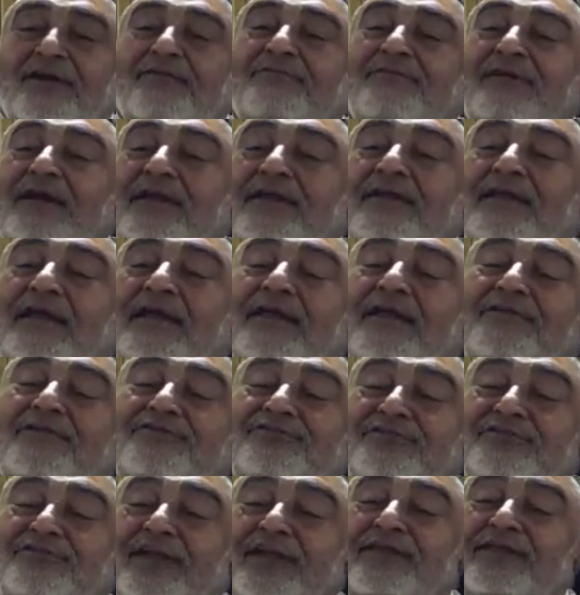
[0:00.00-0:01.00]
When the
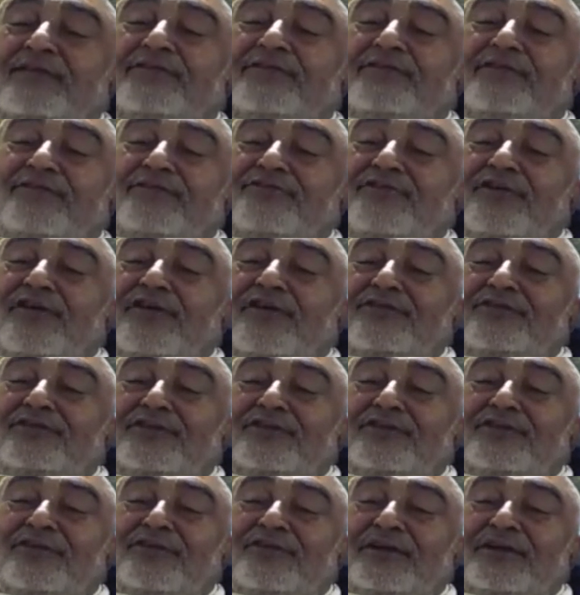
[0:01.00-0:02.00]
influence of
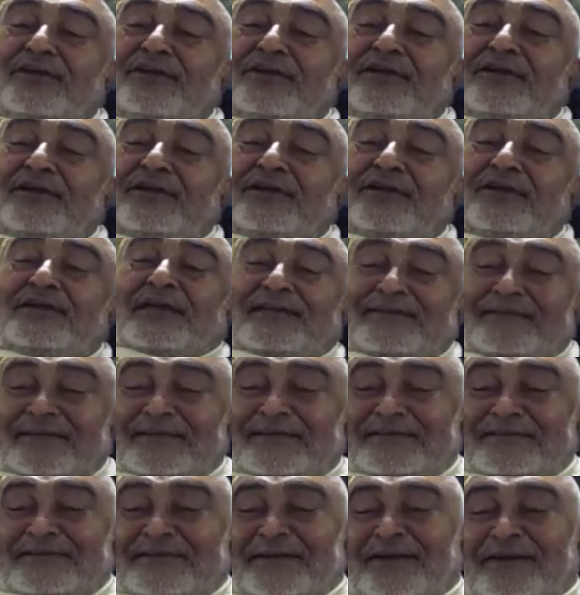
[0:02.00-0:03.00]
false egoist
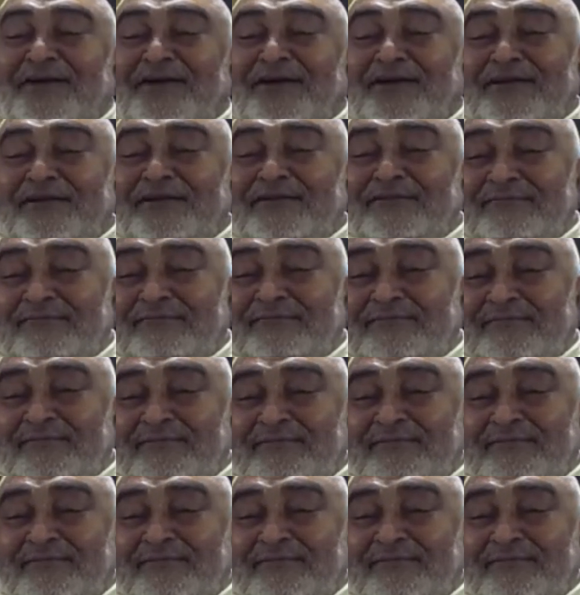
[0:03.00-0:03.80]
intelligence gone.